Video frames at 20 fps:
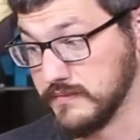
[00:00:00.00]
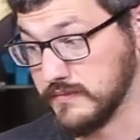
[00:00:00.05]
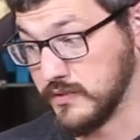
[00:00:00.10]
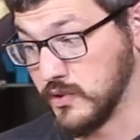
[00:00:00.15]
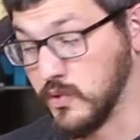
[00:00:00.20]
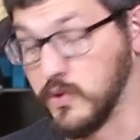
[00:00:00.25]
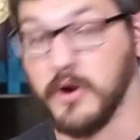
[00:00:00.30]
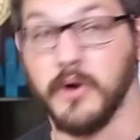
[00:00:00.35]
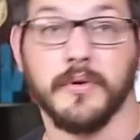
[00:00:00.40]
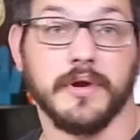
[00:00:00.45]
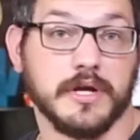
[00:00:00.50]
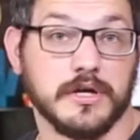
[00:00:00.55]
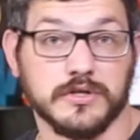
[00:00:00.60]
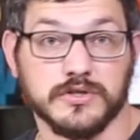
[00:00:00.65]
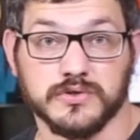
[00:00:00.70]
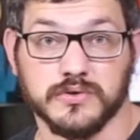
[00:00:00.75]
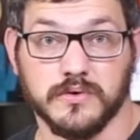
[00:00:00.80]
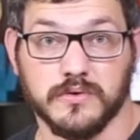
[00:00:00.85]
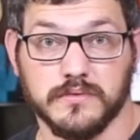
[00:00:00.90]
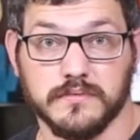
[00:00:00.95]
quality
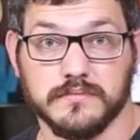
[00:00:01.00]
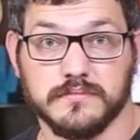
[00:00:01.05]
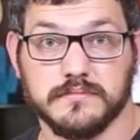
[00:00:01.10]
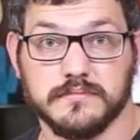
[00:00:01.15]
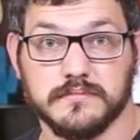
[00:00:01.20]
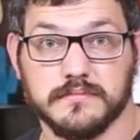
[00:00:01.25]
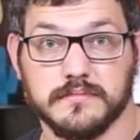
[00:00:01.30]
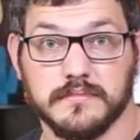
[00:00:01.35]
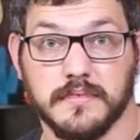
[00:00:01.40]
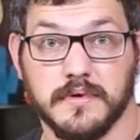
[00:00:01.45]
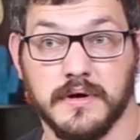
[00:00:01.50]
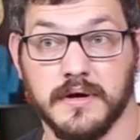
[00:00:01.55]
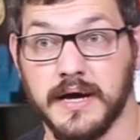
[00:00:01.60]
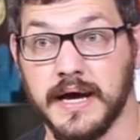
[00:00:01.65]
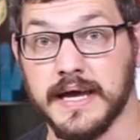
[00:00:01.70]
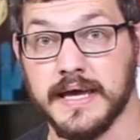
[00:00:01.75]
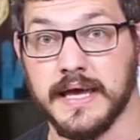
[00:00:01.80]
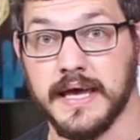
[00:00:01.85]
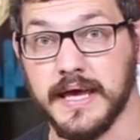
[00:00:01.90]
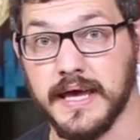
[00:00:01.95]
control.
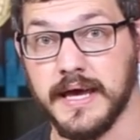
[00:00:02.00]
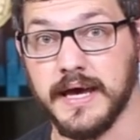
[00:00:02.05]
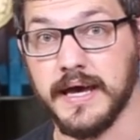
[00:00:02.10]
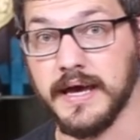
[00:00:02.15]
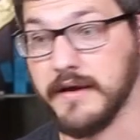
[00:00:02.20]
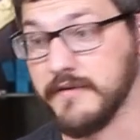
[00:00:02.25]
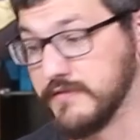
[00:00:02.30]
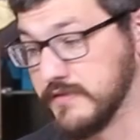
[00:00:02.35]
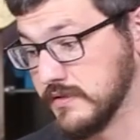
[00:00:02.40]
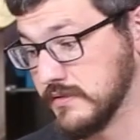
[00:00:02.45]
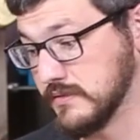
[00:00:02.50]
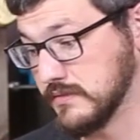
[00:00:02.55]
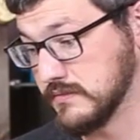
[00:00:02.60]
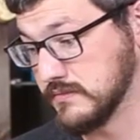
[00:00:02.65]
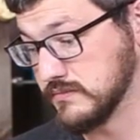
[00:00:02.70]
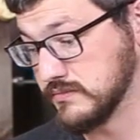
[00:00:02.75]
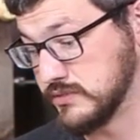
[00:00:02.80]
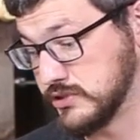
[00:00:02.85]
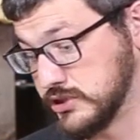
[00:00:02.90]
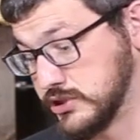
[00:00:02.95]
I have
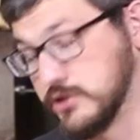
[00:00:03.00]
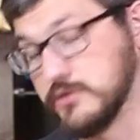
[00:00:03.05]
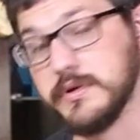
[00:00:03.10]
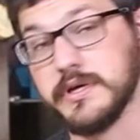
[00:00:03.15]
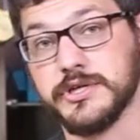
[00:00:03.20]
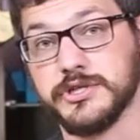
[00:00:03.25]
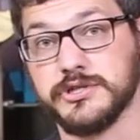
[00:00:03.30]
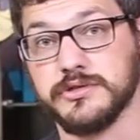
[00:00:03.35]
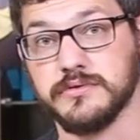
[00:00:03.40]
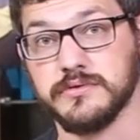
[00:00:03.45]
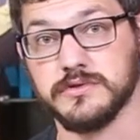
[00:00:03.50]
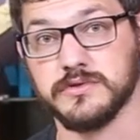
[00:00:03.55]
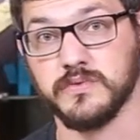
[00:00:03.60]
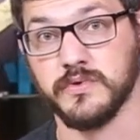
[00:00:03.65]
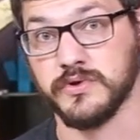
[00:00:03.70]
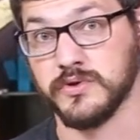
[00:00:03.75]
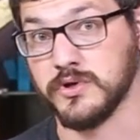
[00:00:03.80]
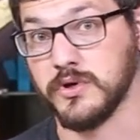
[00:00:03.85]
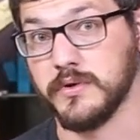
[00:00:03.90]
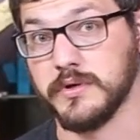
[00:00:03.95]
two issues
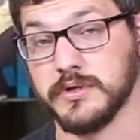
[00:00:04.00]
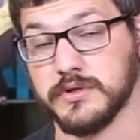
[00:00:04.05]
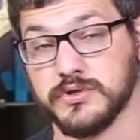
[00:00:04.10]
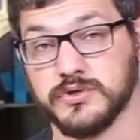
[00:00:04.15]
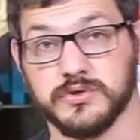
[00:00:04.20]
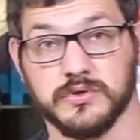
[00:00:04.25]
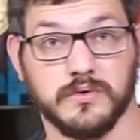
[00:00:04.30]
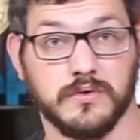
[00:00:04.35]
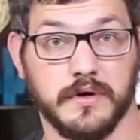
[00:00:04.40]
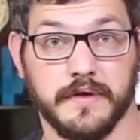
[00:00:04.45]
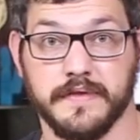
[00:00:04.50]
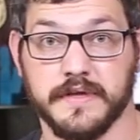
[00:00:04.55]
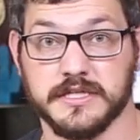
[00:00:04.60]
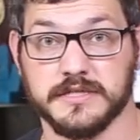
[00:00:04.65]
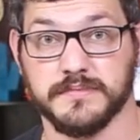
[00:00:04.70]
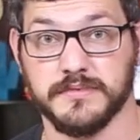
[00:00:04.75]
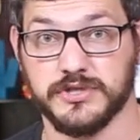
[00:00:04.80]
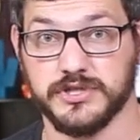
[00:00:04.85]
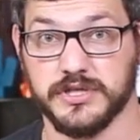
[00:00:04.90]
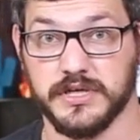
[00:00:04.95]
with quality control on
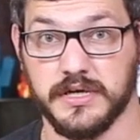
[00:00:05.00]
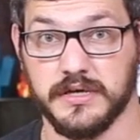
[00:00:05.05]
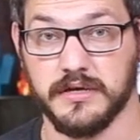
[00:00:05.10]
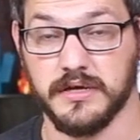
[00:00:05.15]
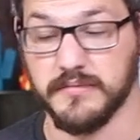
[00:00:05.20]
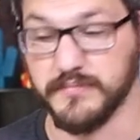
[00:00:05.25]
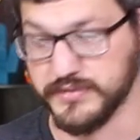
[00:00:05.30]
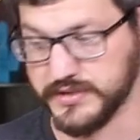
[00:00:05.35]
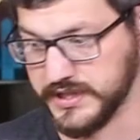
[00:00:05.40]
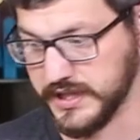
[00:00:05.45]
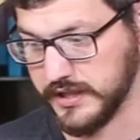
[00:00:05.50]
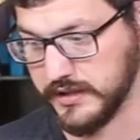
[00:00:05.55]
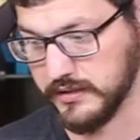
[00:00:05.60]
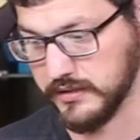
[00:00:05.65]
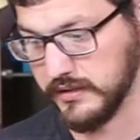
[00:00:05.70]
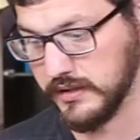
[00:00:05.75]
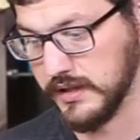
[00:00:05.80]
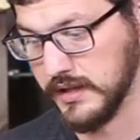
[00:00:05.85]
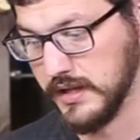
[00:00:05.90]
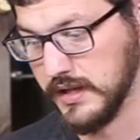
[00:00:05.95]
this machine in
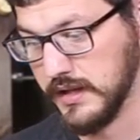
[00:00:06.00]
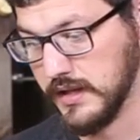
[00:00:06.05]
particular.